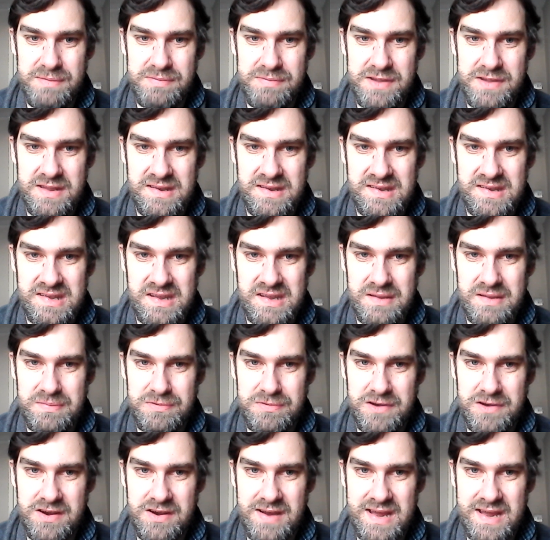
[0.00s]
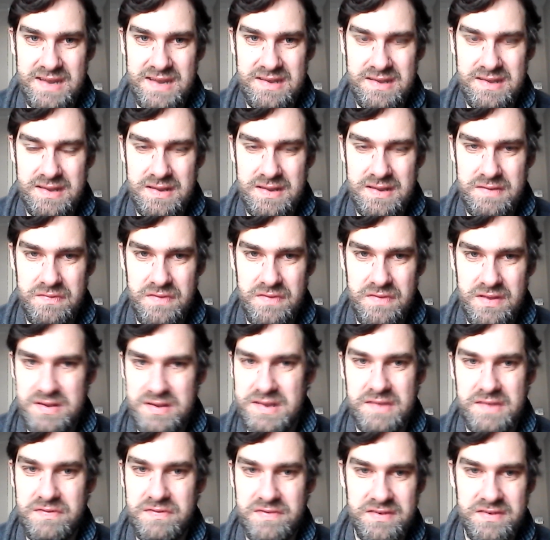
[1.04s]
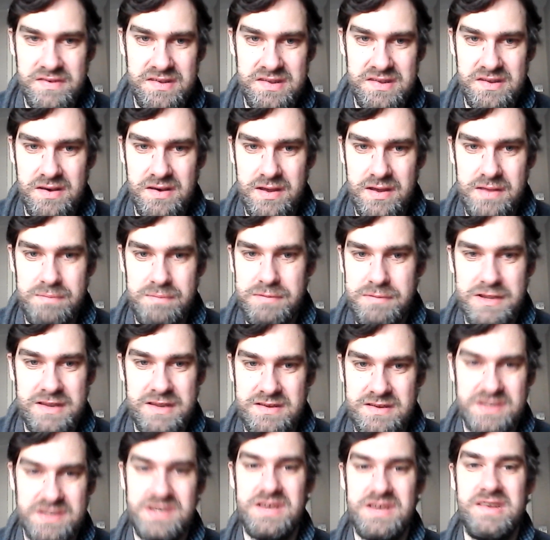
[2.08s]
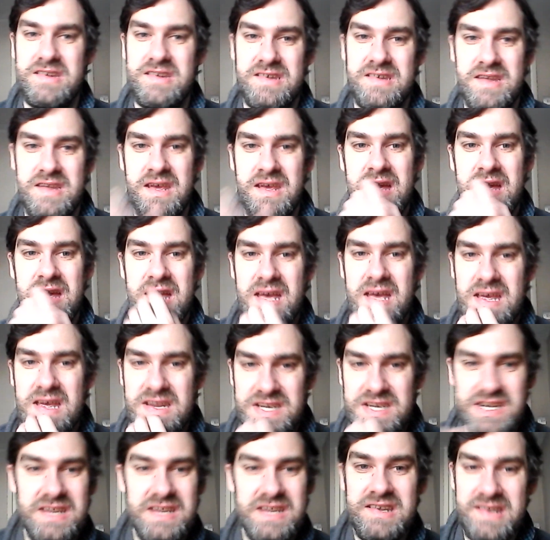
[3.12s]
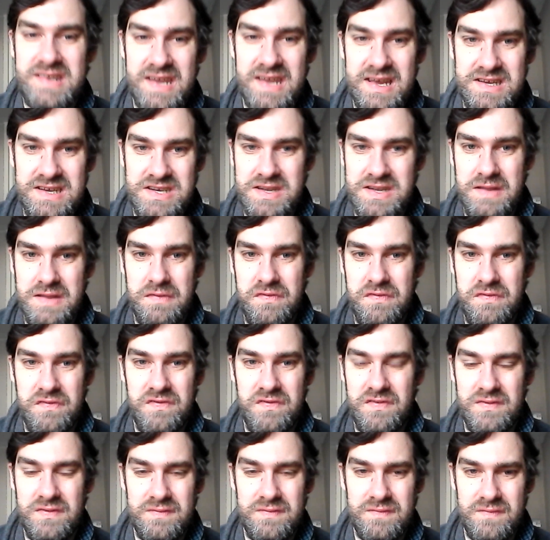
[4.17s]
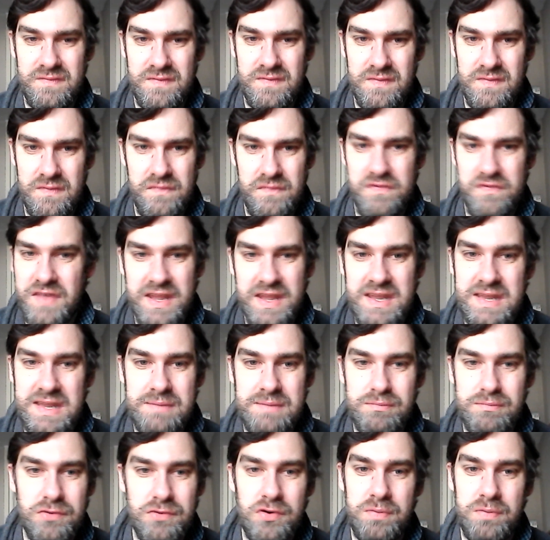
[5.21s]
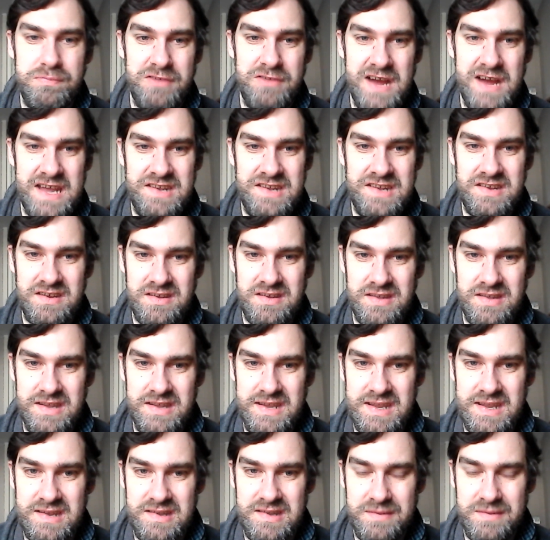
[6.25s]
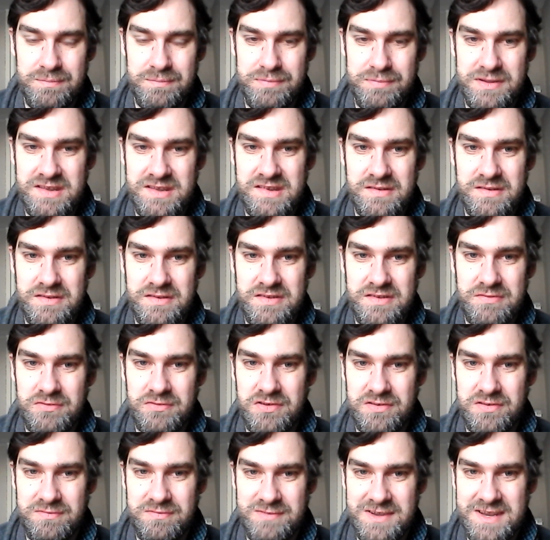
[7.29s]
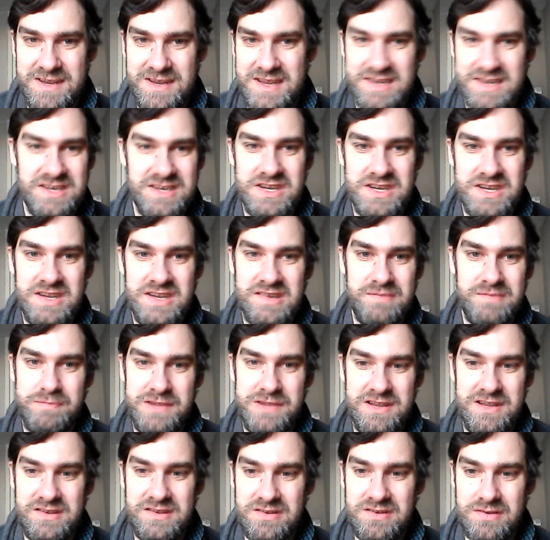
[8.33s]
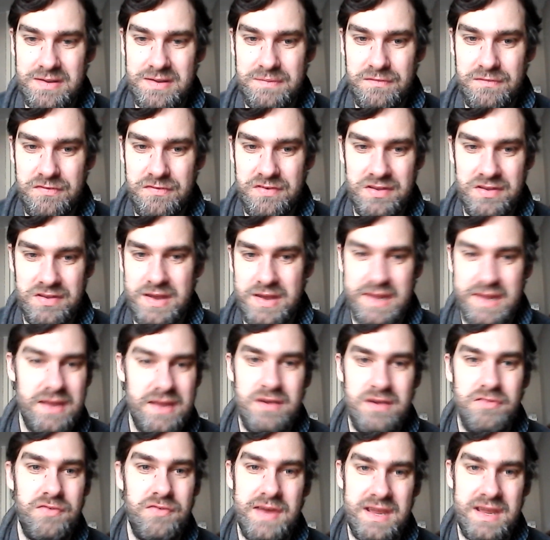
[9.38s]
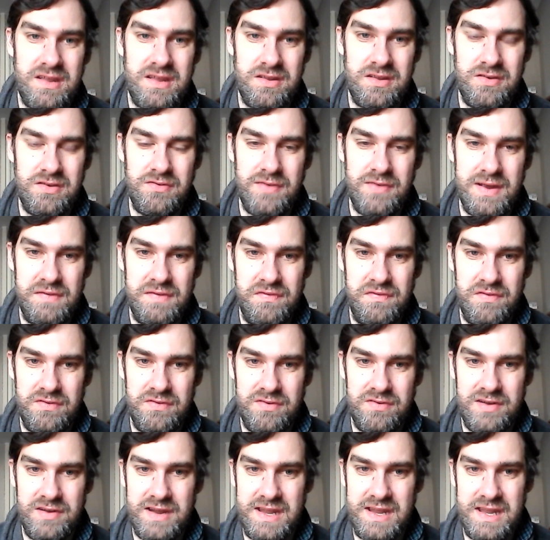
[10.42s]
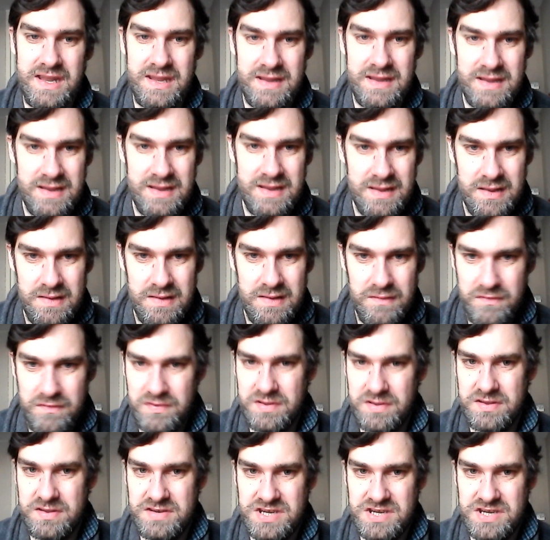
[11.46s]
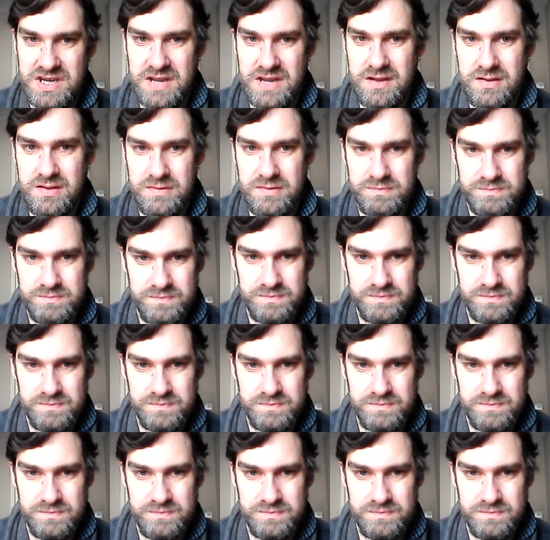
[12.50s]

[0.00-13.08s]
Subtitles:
being so proactive, a different side, because she's actually thinking more practically as a businesswoman, and she's been looking for like a regular referee for the show.